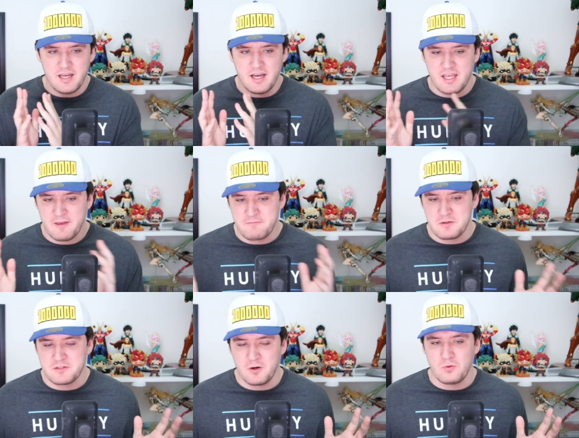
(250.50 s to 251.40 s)
if you
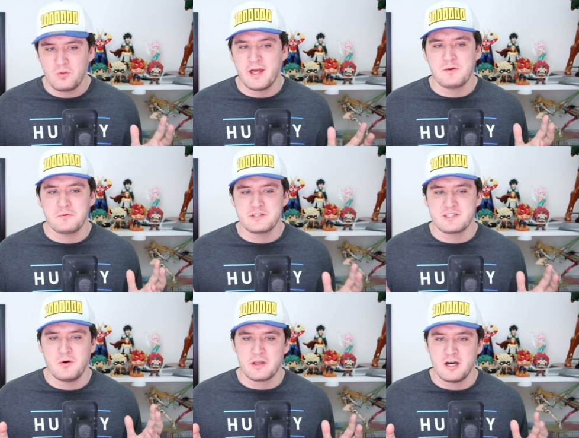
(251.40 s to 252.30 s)
don't like what's
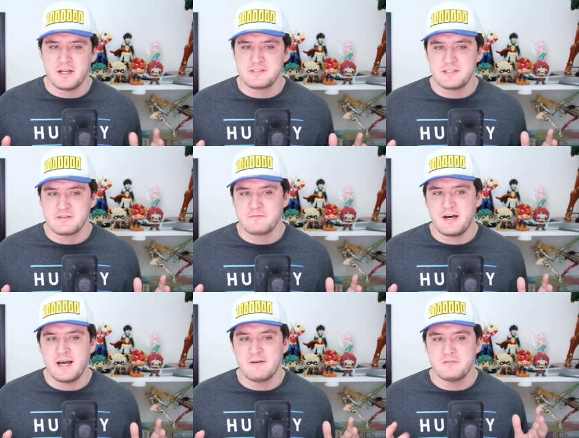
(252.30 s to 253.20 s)
going on in season
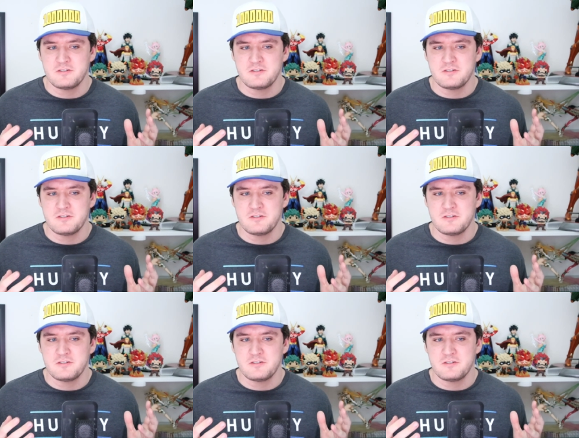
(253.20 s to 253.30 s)
five,